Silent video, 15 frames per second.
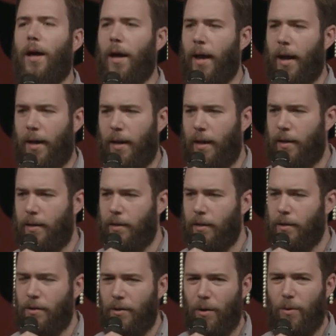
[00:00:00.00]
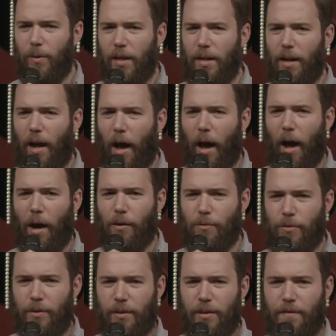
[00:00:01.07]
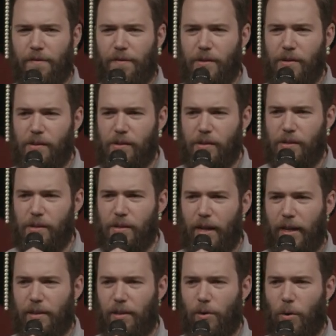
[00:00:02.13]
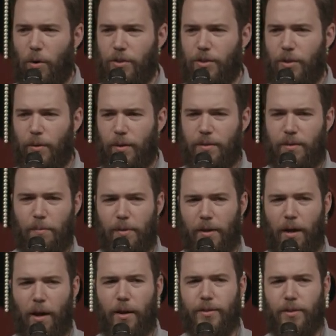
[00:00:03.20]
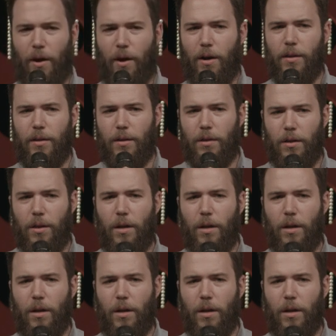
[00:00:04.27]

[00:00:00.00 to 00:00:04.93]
And you know what? I really feel like the Lord's doing something on his heart.